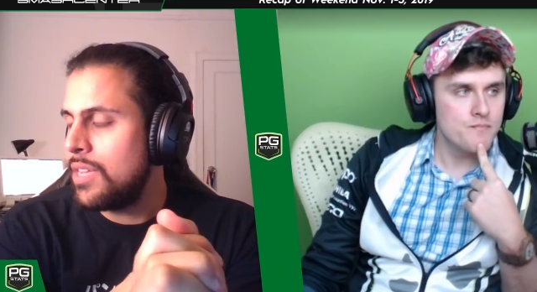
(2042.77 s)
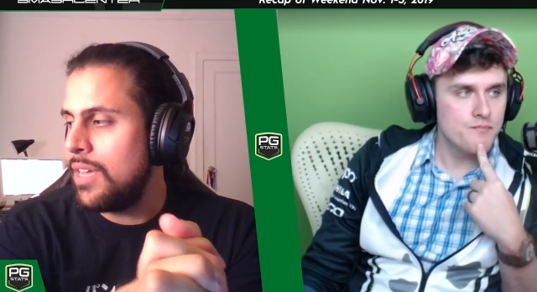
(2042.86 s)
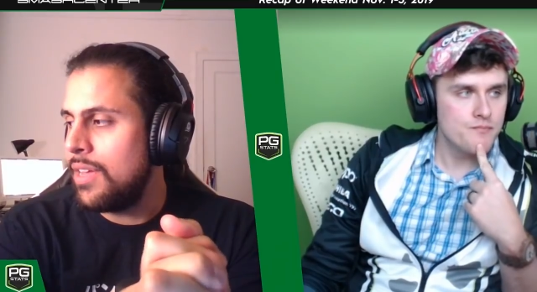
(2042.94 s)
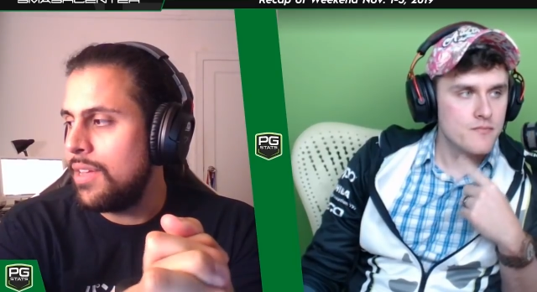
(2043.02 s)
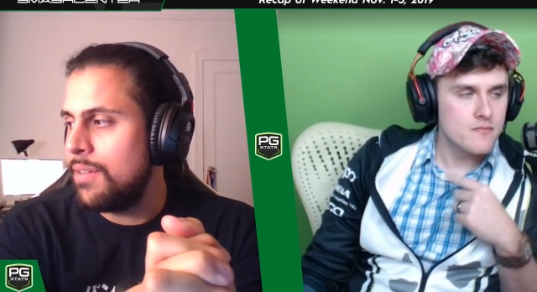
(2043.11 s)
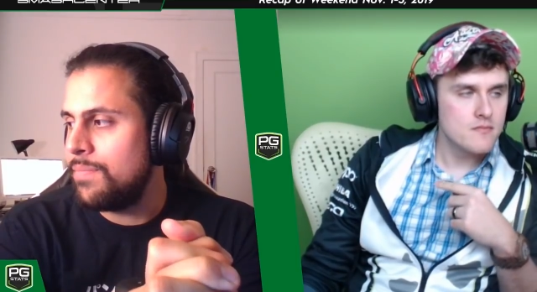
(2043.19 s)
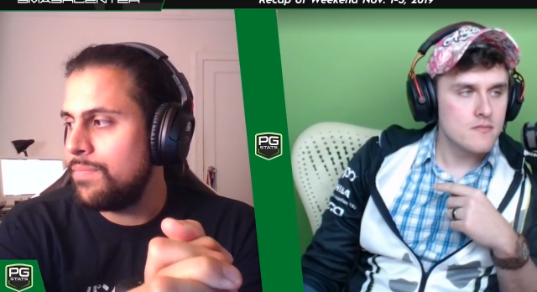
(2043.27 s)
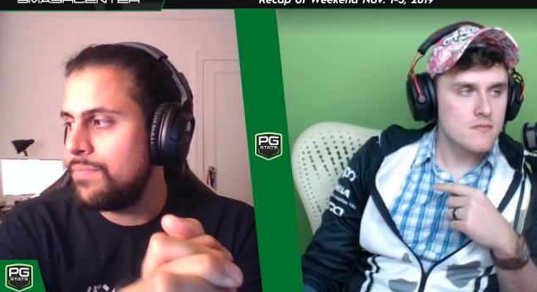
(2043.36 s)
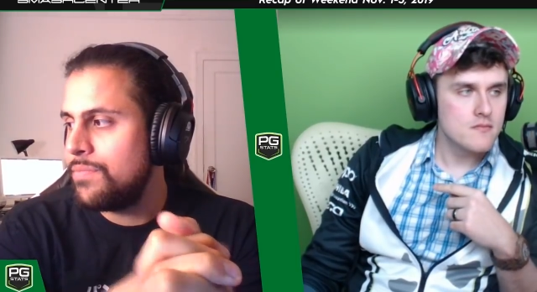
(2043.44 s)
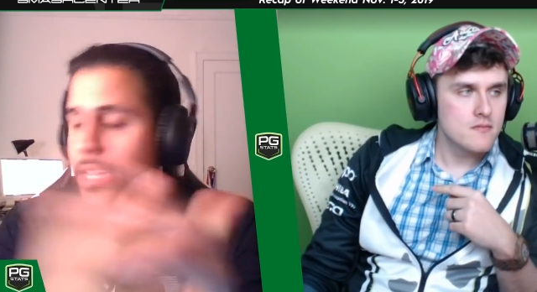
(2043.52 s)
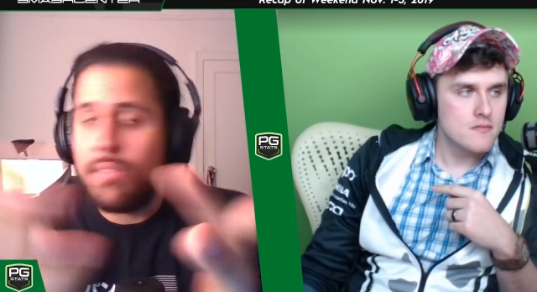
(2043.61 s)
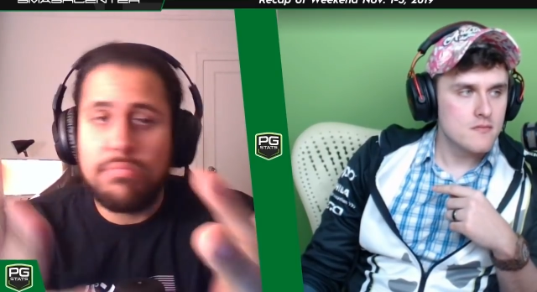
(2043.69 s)
Speaker 1: Um,
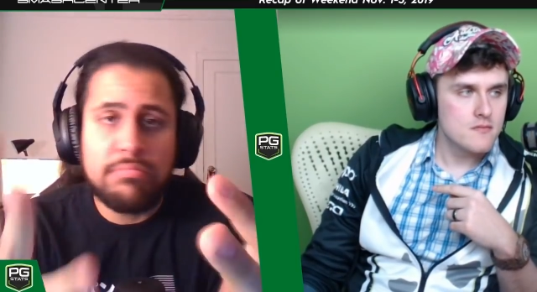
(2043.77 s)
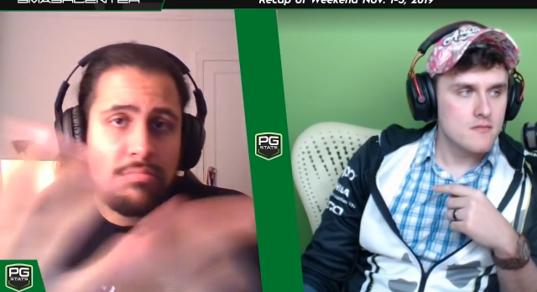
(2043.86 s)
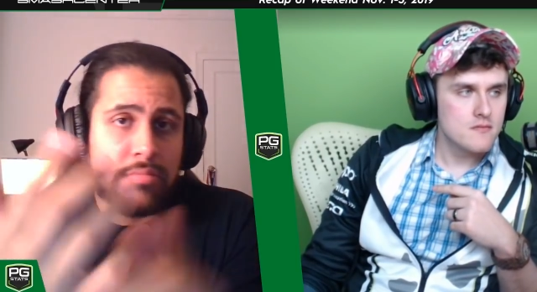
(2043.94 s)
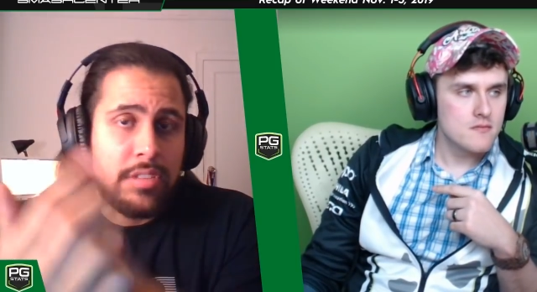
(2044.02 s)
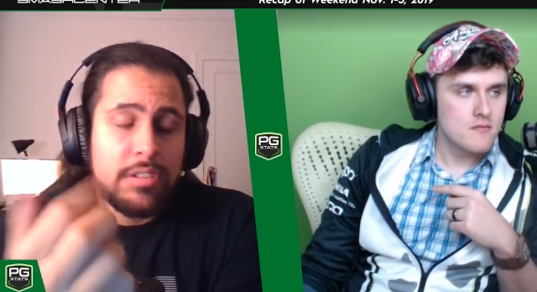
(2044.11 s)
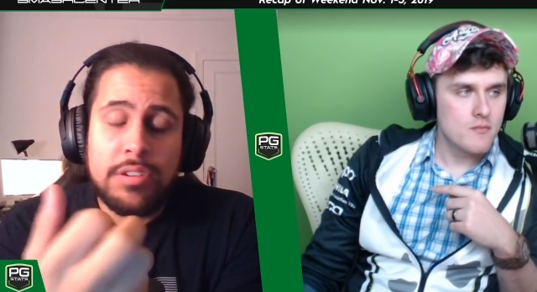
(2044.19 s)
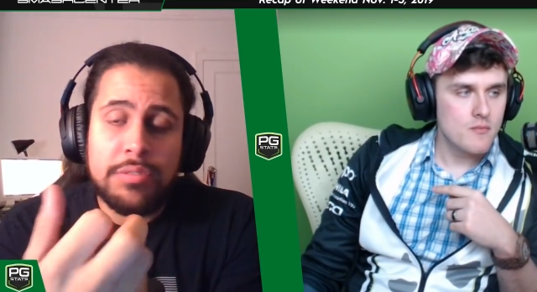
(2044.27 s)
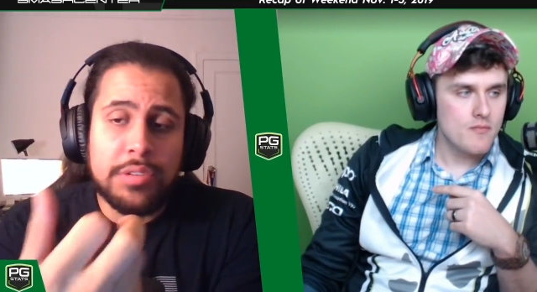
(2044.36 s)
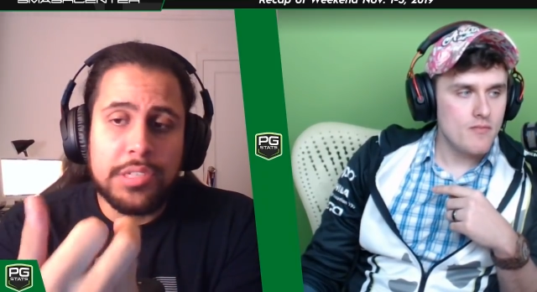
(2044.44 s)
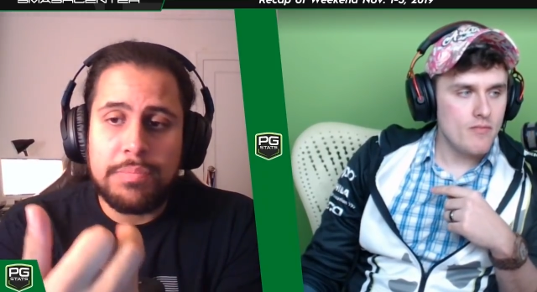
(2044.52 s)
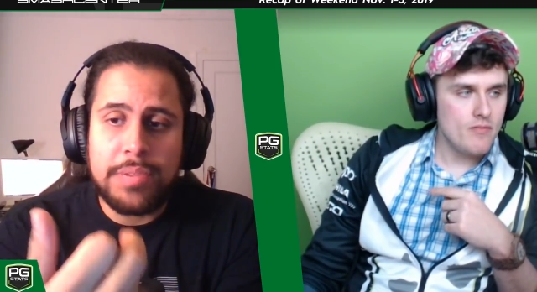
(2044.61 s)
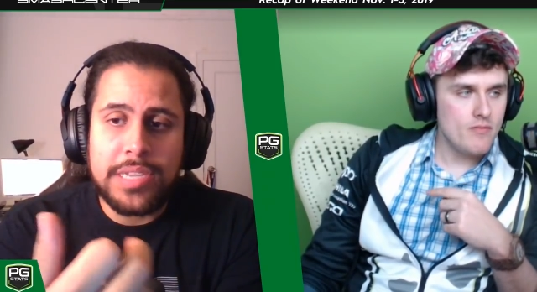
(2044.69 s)
so yeah, no no
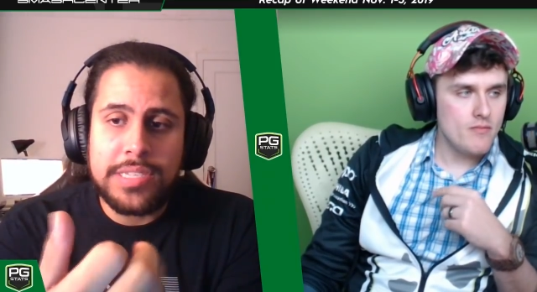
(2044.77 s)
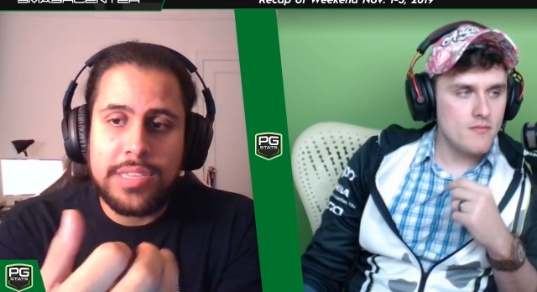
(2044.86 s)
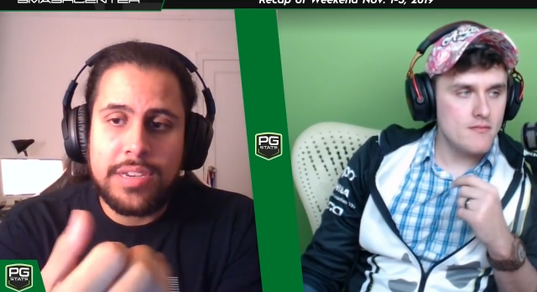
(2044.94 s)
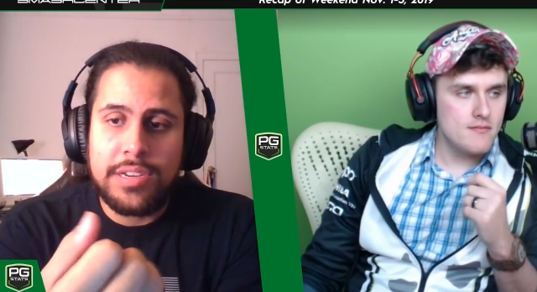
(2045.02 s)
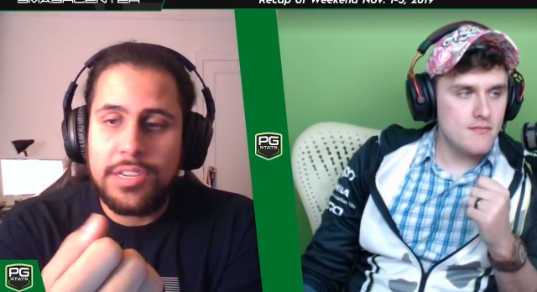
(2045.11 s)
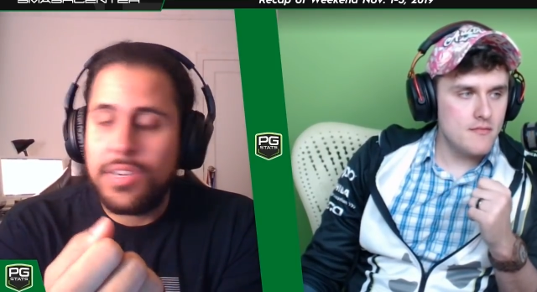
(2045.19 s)
real surprises there.